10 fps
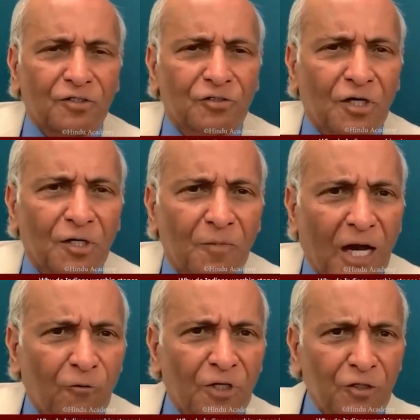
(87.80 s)
This is terrible.
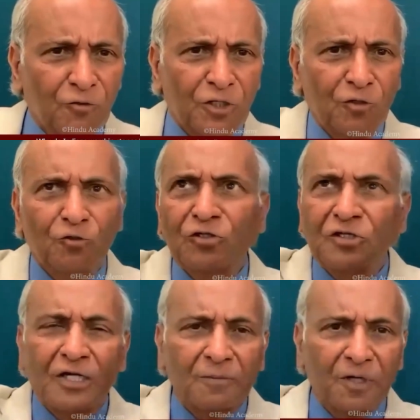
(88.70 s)
How dare you reduce this
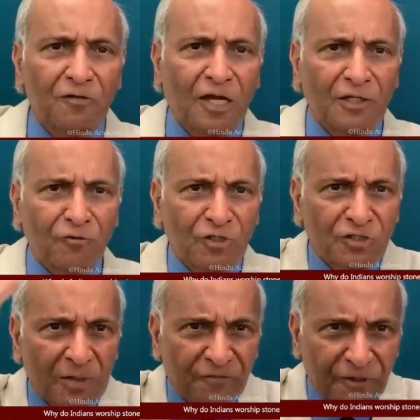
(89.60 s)
ultimate reality to these
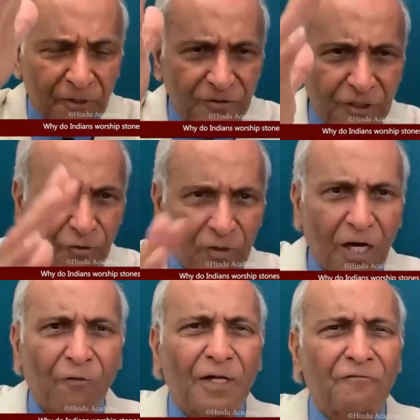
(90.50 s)
figures that you
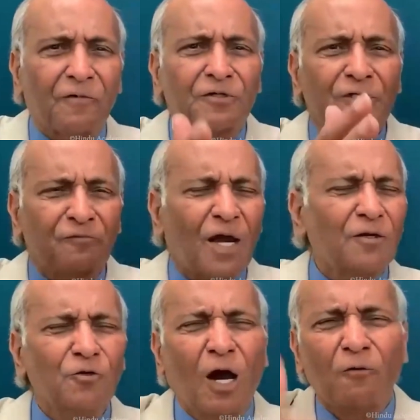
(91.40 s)
love and worship?
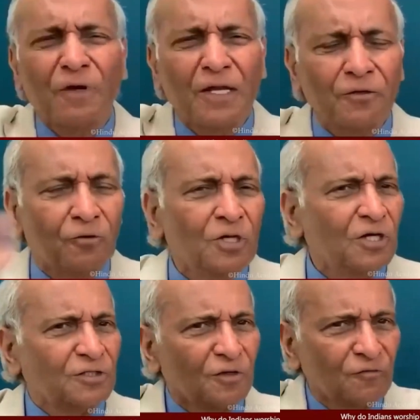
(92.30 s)
How dare you?
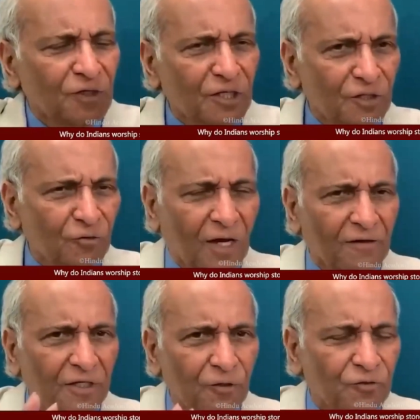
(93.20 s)
It's infinite. You can't
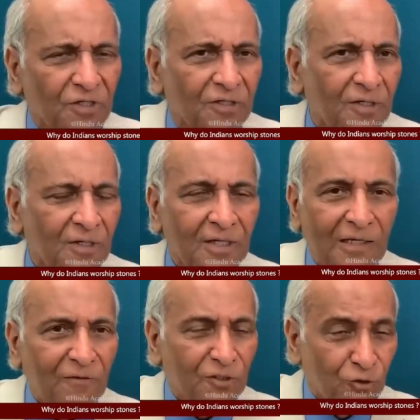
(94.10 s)
reduce it.
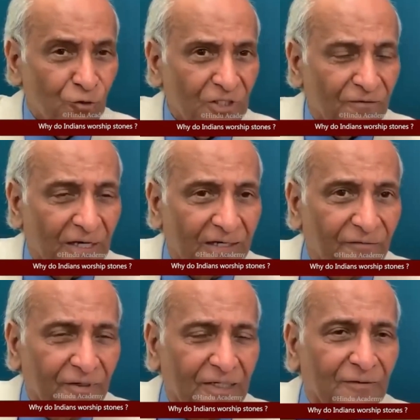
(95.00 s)
Even the Jews have great
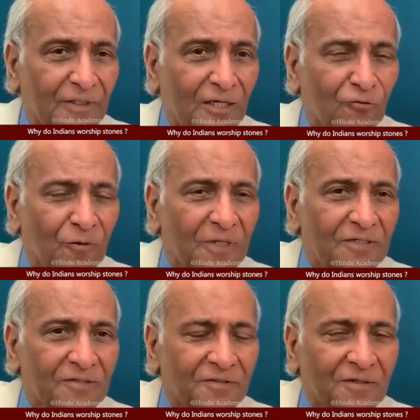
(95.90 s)
difficulty with the Hindu
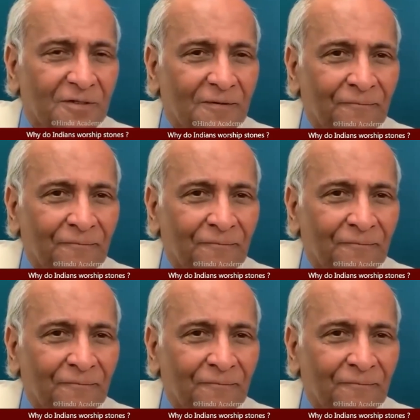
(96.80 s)
images.